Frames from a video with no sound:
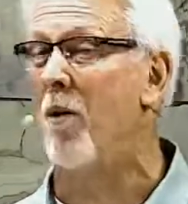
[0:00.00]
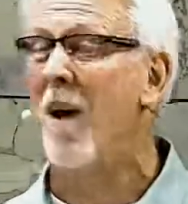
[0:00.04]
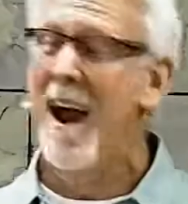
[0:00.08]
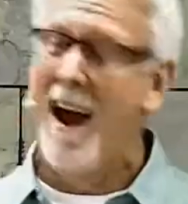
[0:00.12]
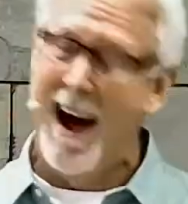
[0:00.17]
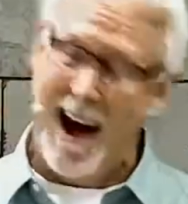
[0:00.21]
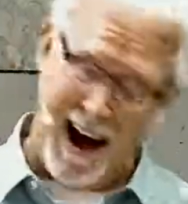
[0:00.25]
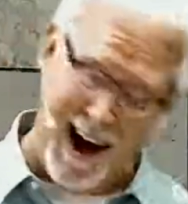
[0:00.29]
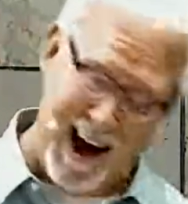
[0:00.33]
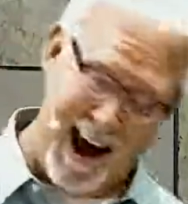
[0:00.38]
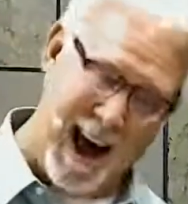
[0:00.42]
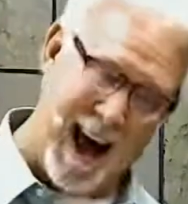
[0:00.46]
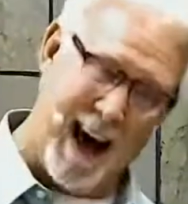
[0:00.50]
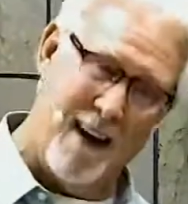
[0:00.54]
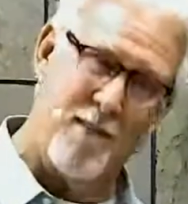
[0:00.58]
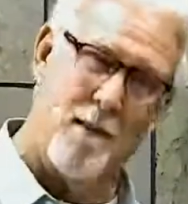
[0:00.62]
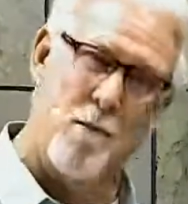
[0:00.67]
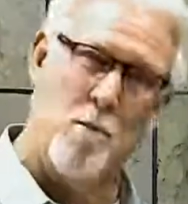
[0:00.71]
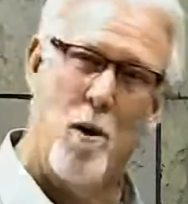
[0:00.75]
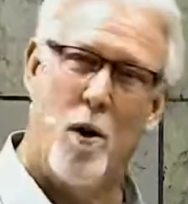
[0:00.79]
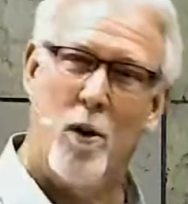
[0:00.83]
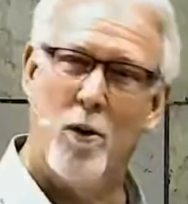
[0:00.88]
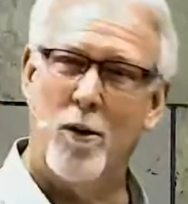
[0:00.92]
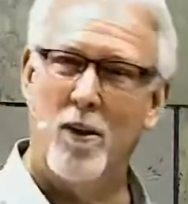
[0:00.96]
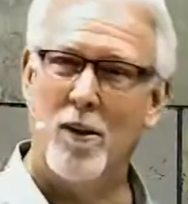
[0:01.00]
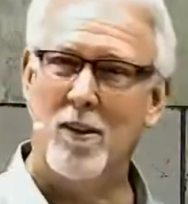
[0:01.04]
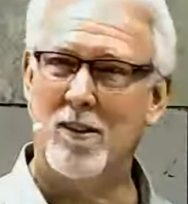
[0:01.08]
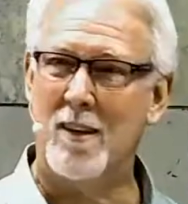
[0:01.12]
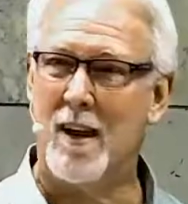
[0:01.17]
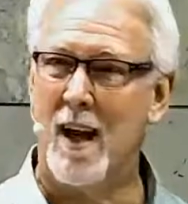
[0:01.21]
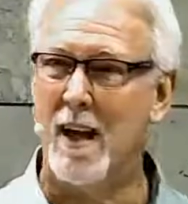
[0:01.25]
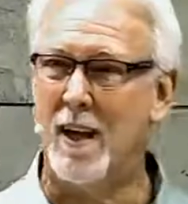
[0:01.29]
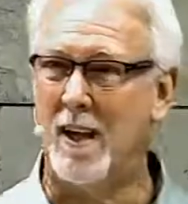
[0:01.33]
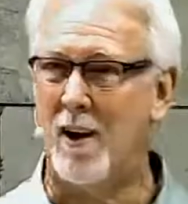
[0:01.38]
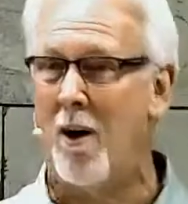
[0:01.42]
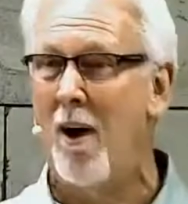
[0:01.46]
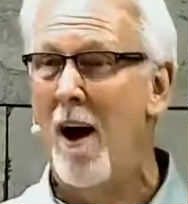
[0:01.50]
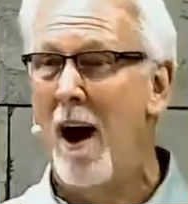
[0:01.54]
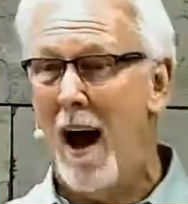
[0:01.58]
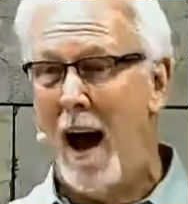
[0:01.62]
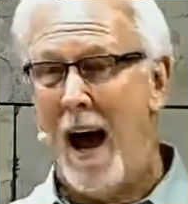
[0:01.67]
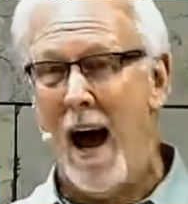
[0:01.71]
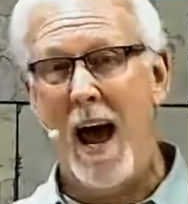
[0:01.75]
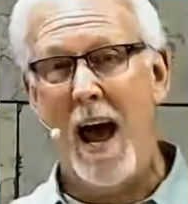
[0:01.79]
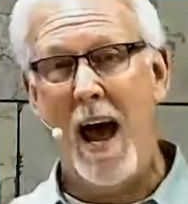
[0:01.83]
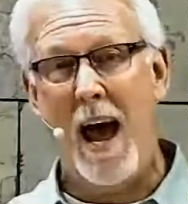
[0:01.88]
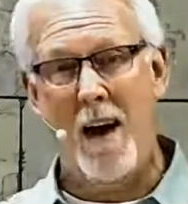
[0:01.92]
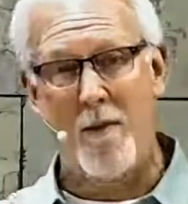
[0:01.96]
I have a motorcycle.
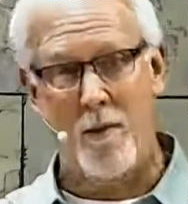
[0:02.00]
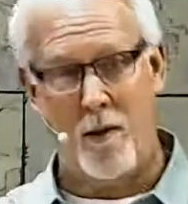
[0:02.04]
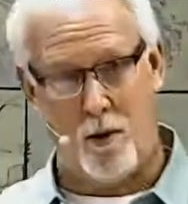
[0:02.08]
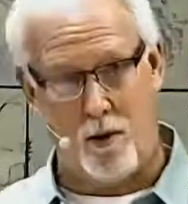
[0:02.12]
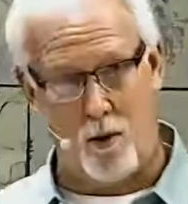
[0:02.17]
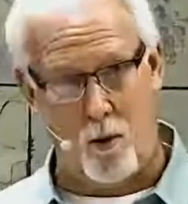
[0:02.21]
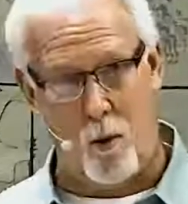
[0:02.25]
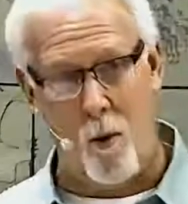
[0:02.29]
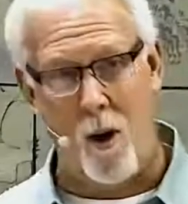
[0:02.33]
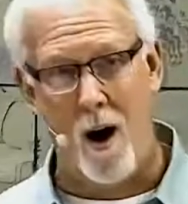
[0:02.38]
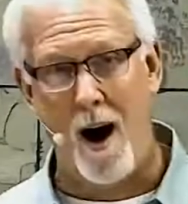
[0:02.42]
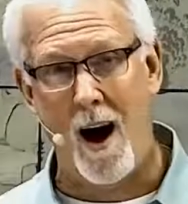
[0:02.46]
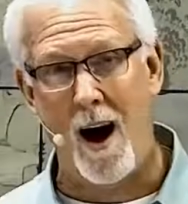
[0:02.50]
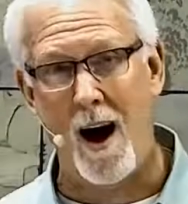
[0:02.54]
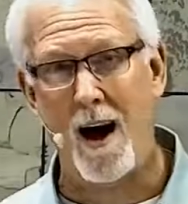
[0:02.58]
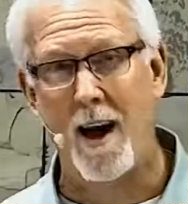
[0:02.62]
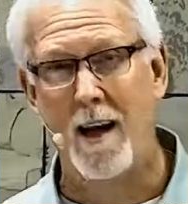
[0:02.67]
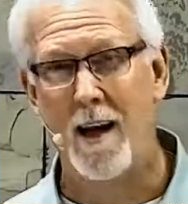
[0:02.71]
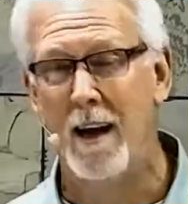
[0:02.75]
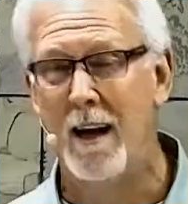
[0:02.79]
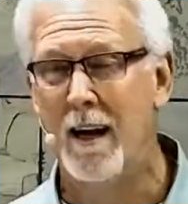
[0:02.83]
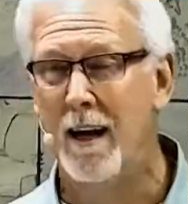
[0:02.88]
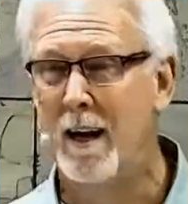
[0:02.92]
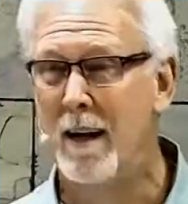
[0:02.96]
I have a quad.